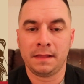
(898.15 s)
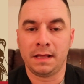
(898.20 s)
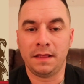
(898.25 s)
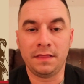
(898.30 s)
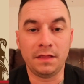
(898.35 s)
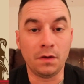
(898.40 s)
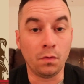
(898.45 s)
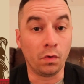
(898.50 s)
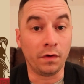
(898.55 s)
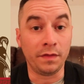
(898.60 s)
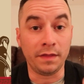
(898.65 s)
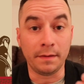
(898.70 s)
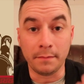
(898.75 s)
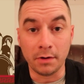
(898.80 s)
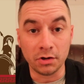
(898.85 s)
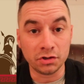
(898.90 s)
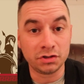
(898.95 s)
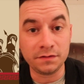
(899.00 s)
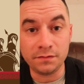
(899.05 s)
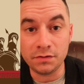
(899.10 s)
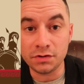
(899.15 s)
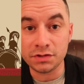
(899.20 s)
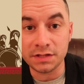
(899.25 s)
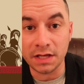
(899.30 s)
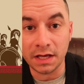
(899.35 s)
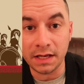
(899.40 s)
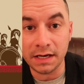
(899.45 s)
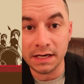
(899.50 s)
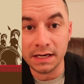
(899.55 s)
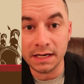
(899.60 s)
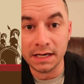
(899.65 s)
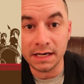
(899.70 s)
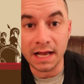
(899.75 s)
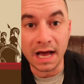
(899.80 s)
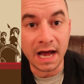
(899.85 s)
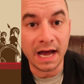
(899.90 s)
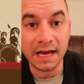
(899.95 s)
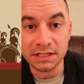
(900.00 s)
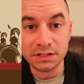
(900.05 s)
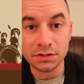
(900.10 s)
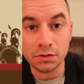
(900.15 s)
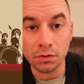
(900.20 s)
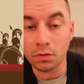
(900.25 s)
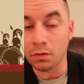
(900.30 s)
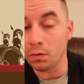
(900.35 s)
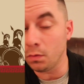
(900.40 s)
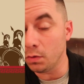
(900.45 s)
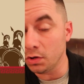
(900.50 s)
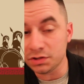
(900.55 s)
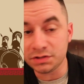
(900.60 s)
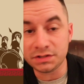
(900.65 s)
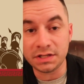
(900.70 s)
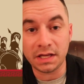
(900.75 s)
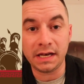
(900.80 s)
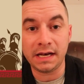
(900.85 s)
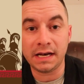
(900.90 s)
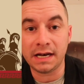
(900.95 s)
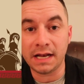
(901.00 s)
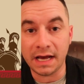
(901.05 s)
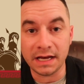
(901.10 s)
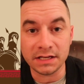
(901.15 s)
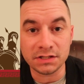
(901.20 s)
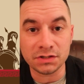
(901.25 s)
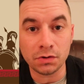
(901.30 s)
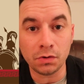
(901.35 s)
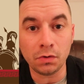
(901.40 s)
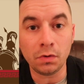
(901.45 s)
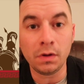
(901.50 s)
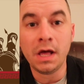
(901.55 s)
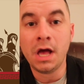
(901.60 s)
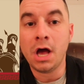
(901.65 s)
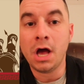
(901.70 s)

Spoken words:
and then one that most of you studied in high school or will study in high school,